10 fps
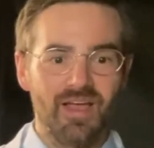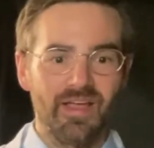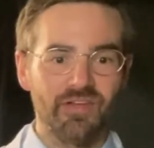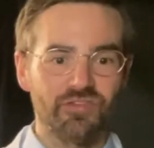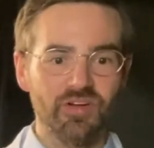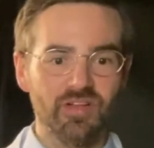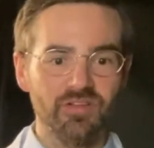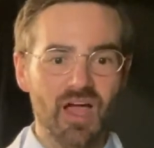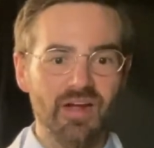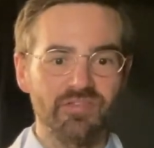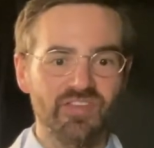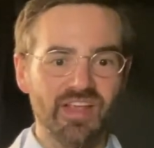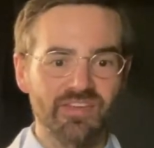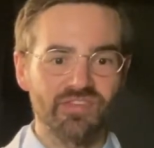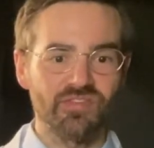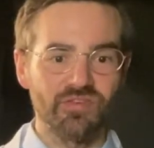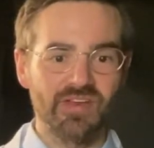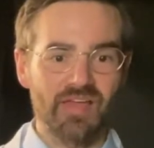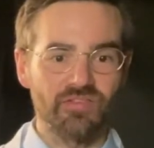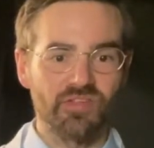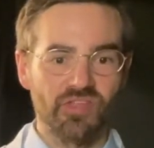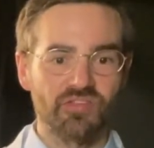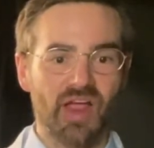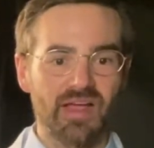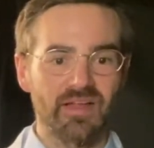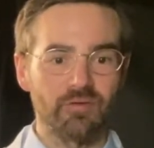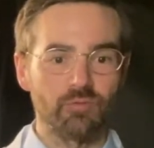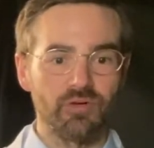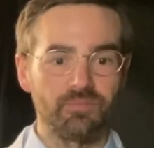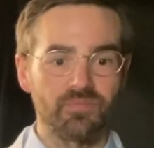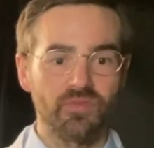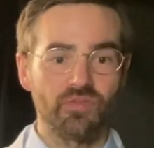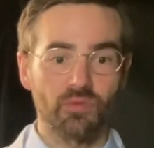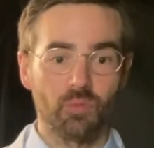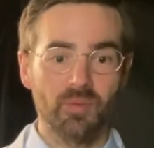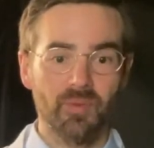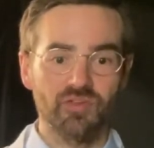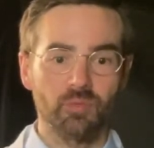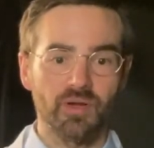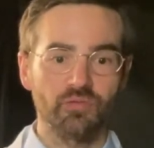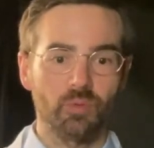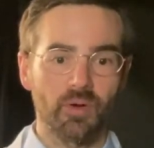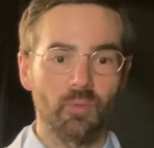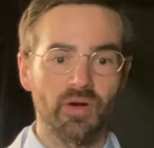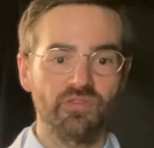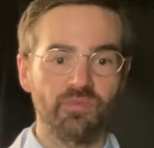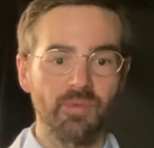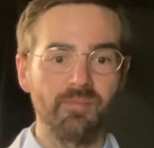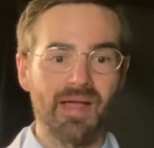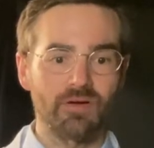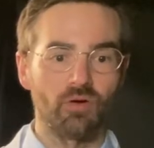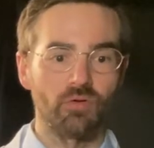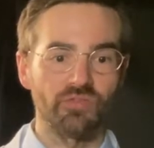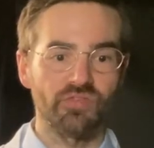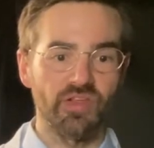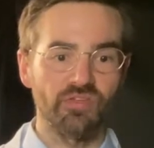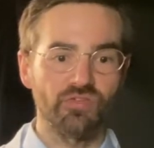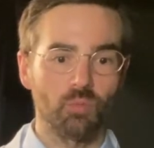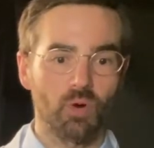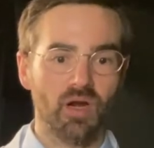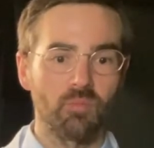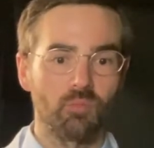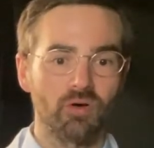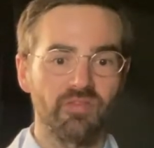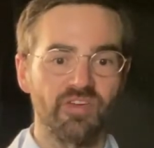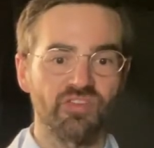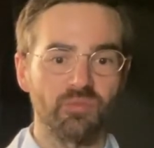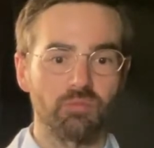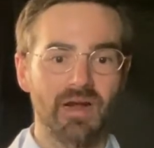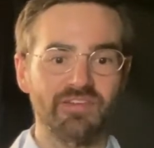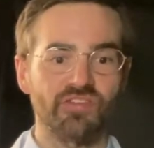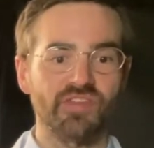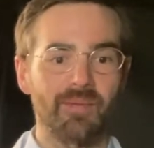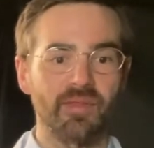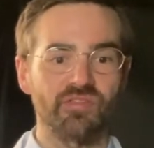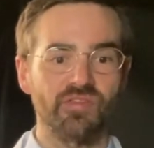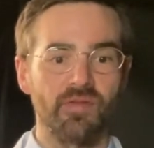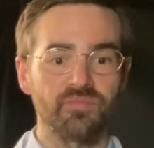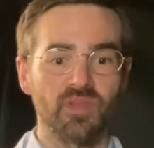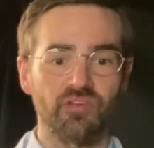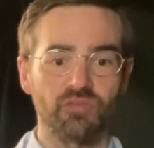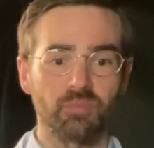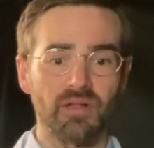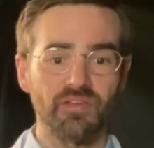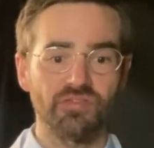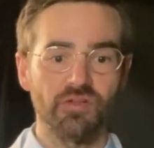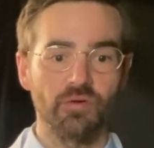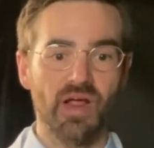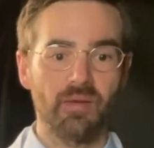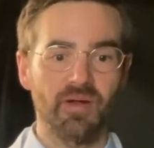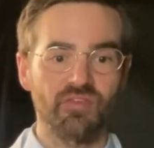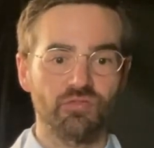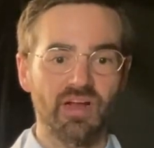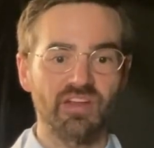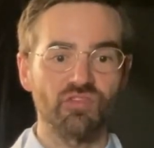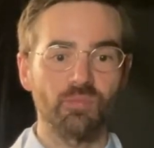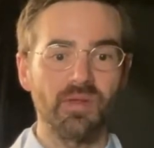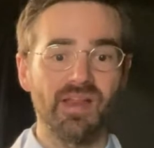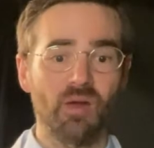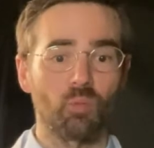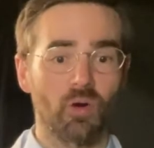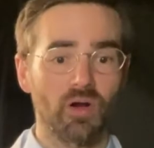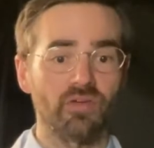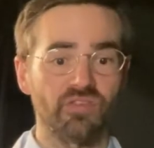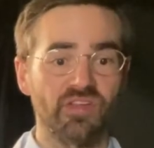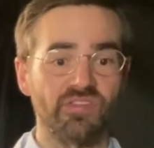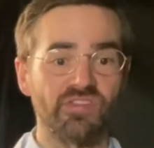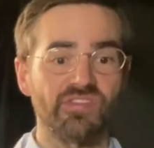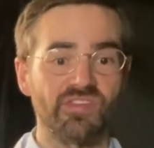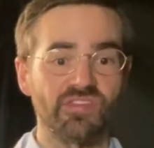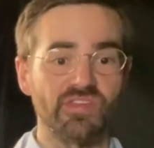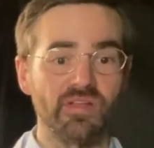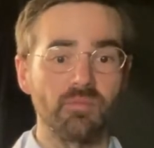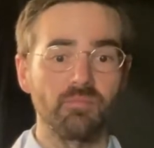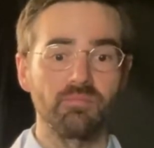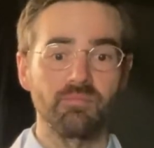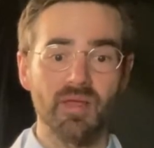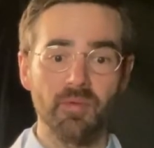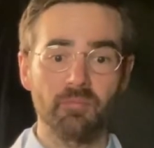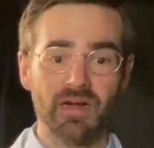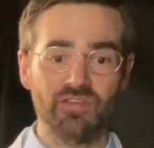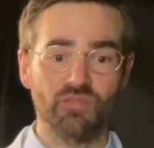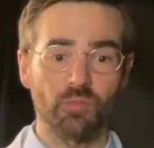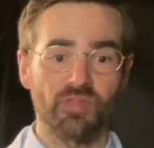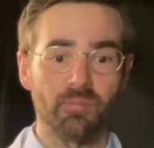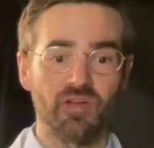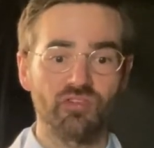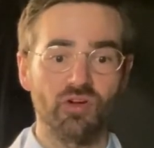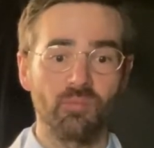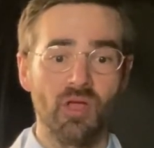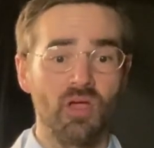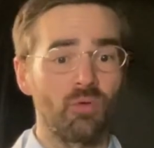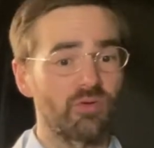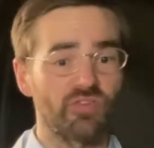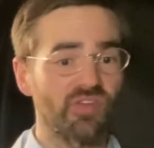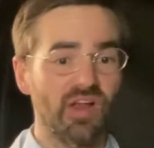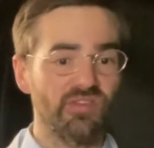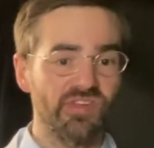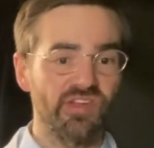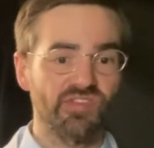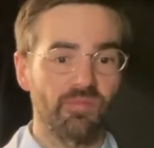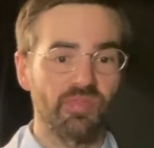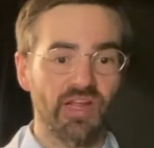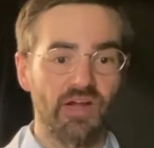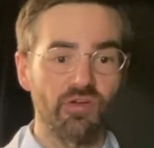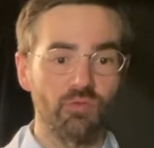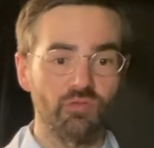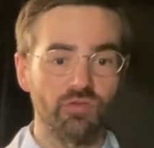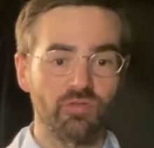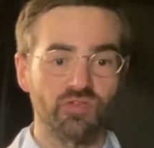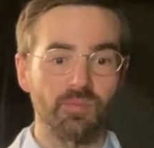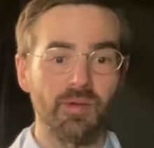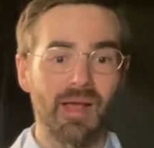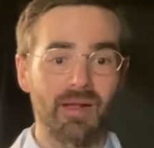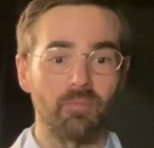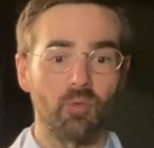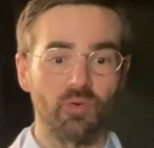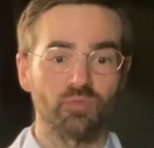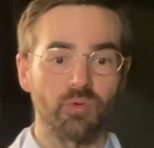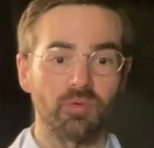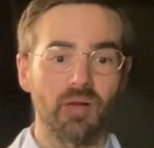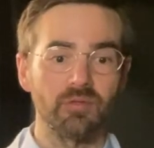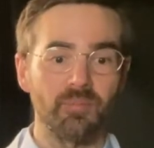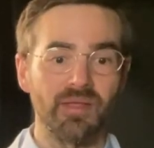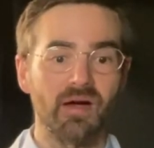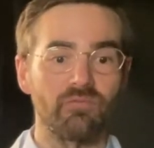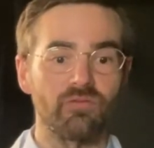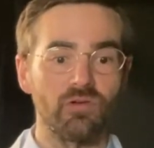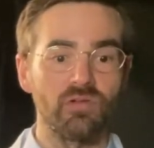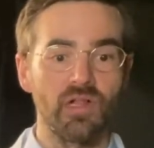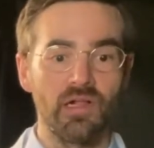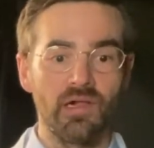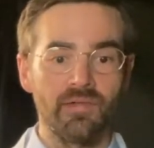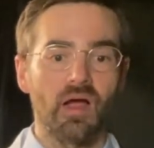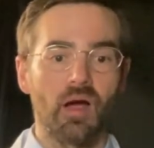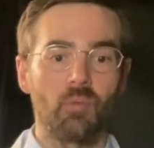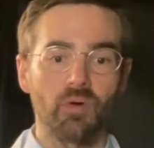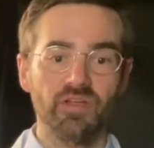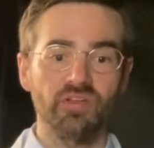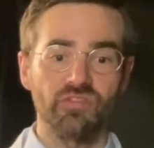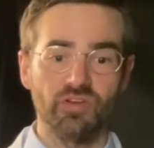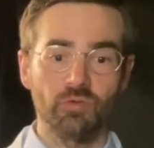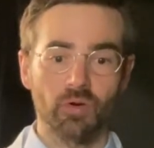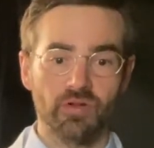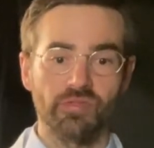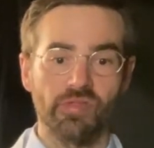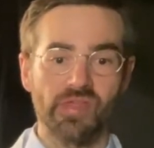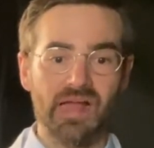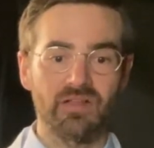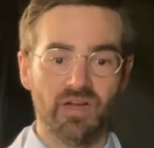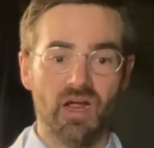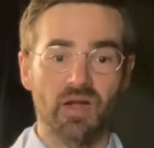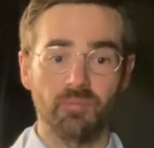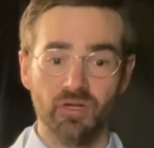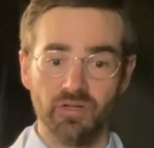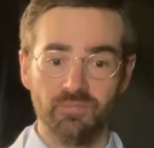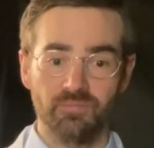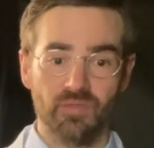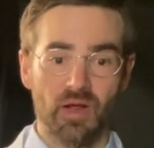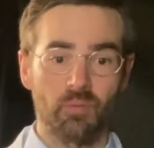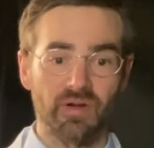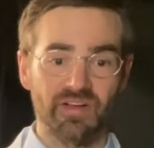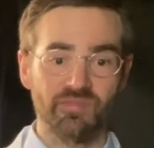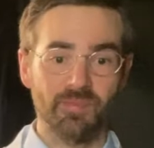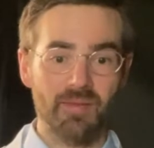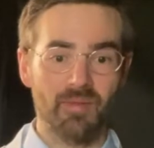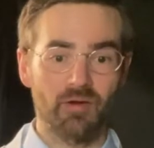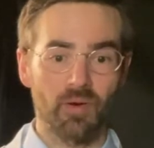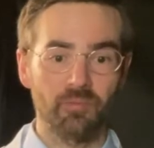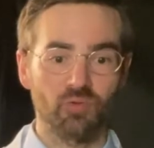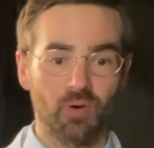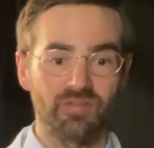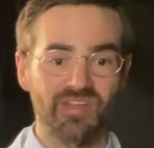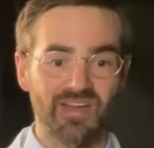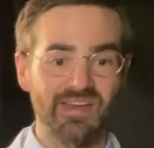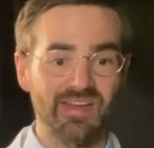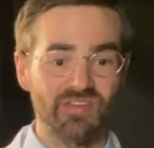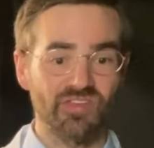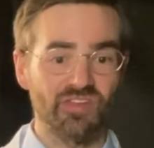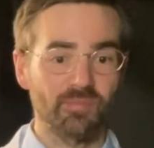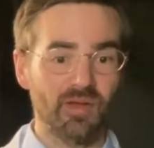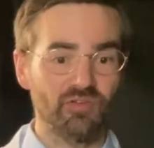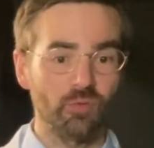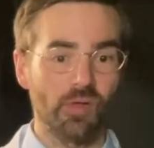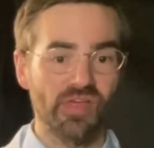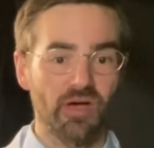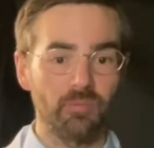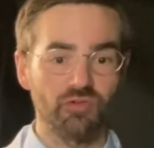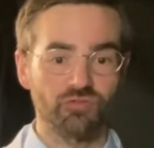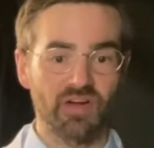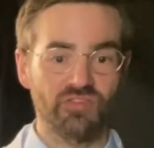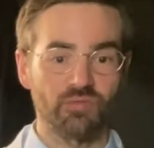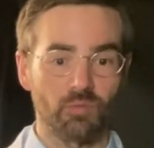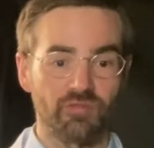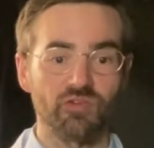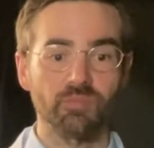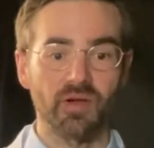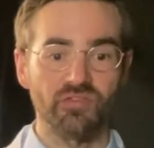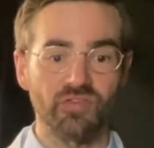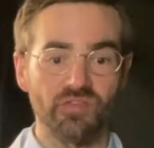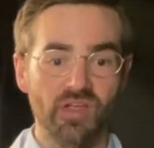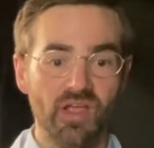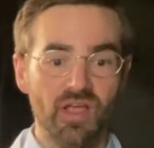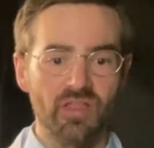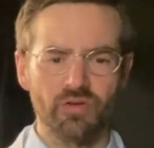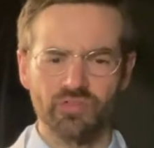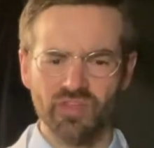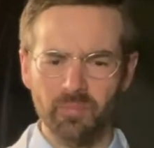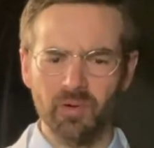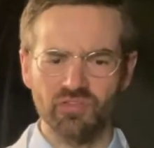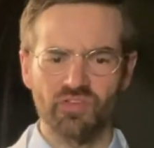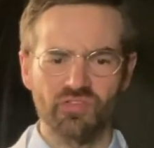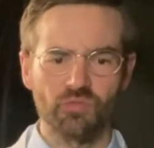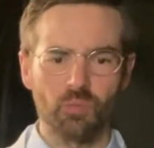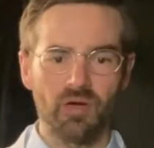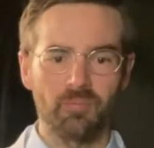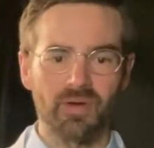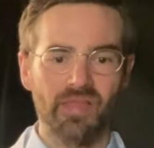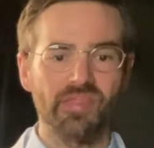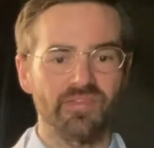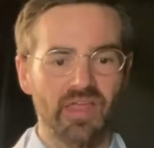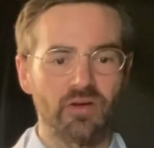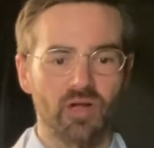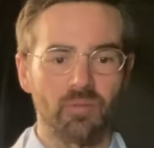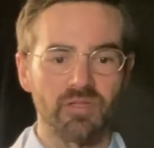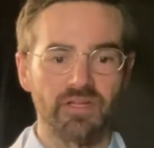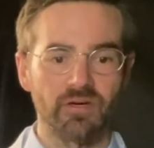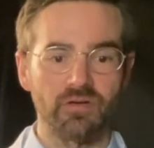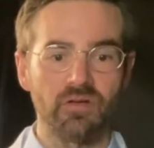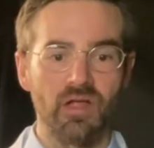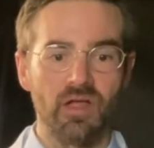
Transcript: It took a lot of takes to get to this highlight reel. So one of my 2021 speed bag goals is to work on more efficient practice habits. I should probably slow down my striking speed and work on consistency. Maybe practice with a metronome, which is honestly something I don't do for speed bag, but which would probably be helpful. I want to continue working through the Alan Khan book. I want to expand my repertoire of techniques, especially with elbow strikes and reverse punches. There are side punches as well, but I think that'll come later.